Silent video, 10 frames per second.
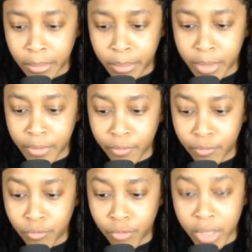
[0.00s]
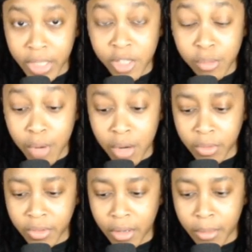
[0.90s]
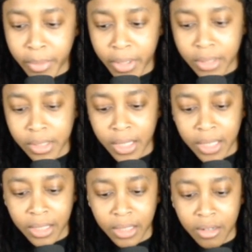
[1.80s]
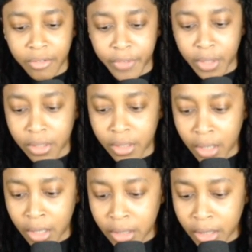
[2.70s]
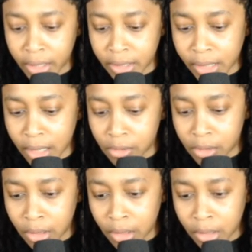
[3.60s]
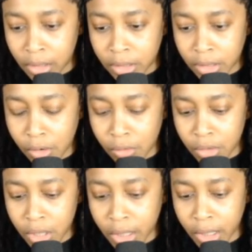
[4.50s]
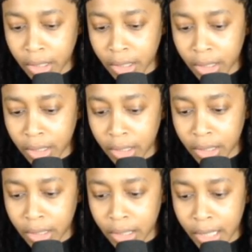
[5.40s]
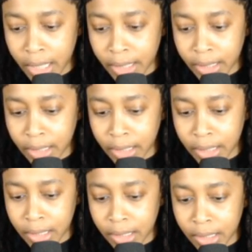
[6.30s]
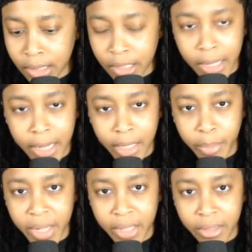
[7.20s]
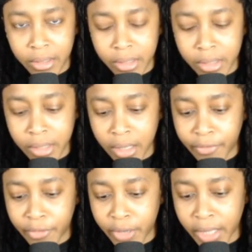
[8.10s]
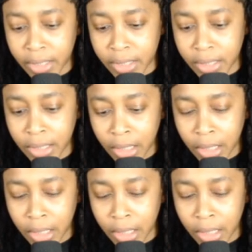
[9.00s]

be really smart with their picks, and I think they'll figure things out. So looking at the Carolina Panthers uh, free agency,